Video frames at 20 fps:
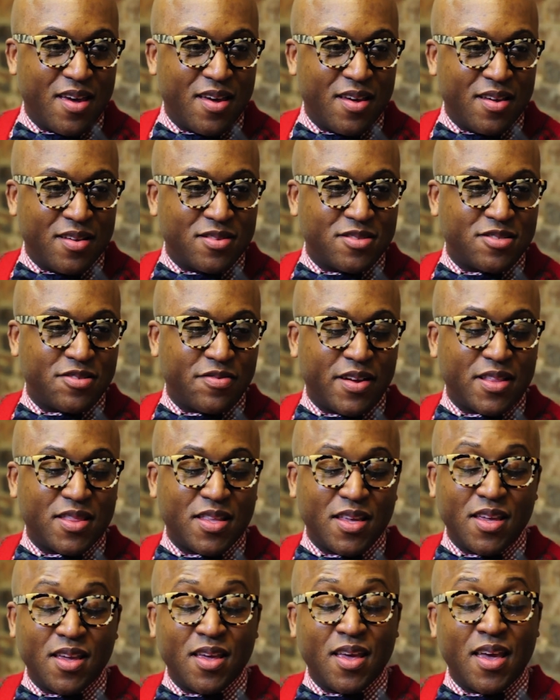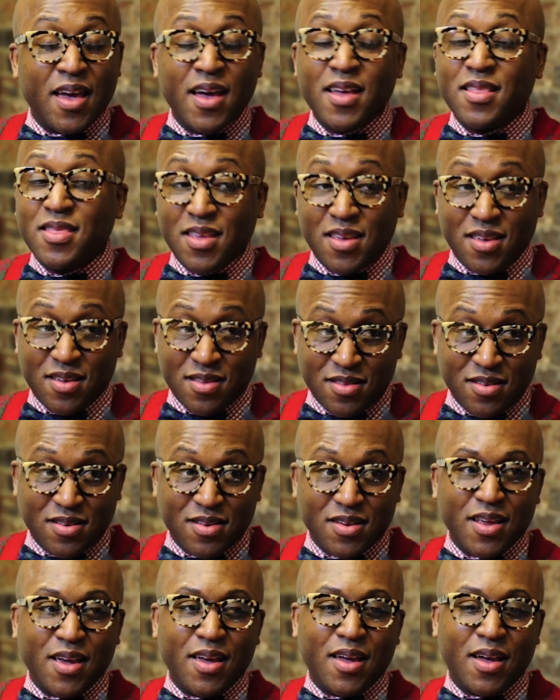And so at the end of
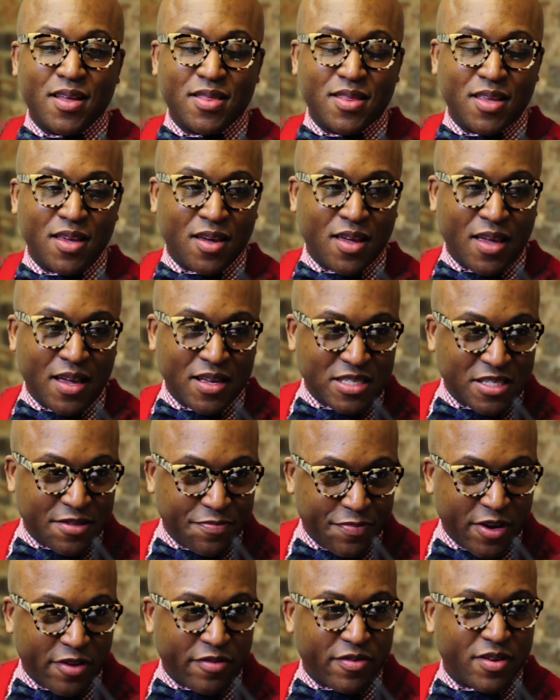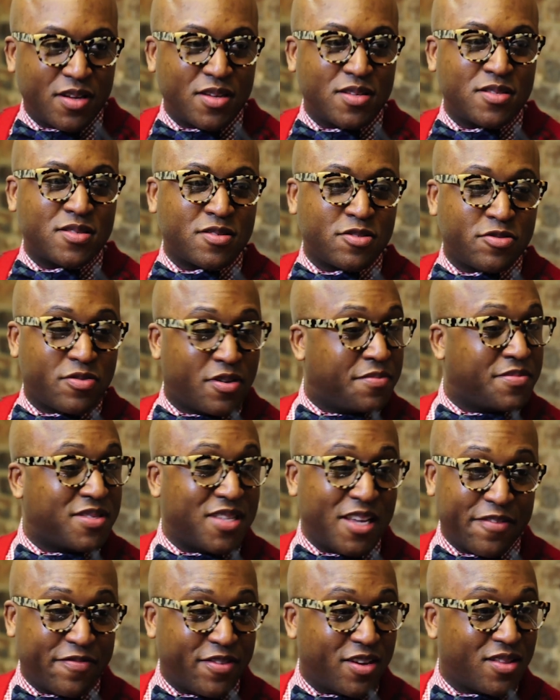the day, I think experience trumps
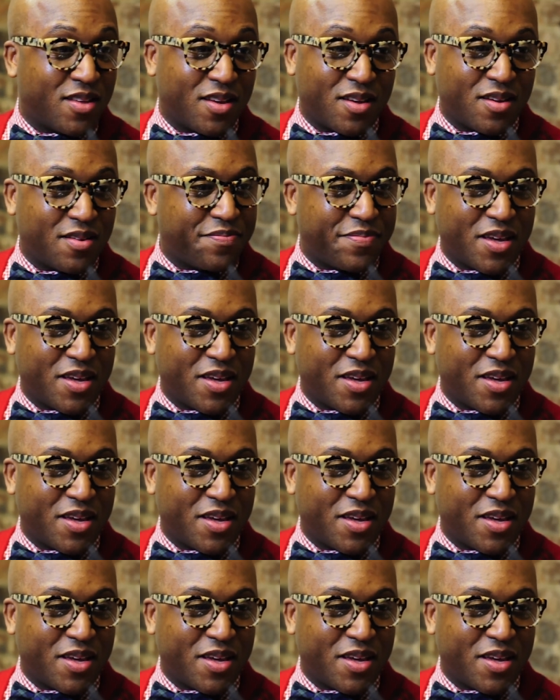everything,